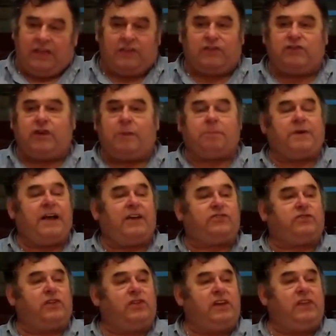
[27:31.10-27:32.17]
And the shepherd
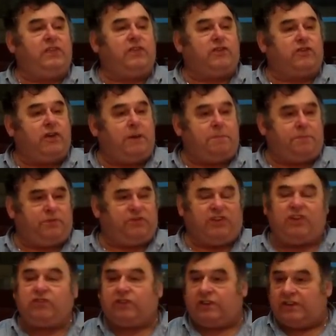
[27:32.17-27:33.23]
has to lead the sheep
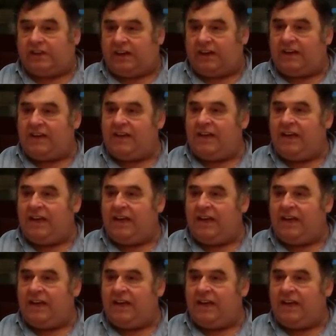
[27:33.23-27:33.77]
seasonally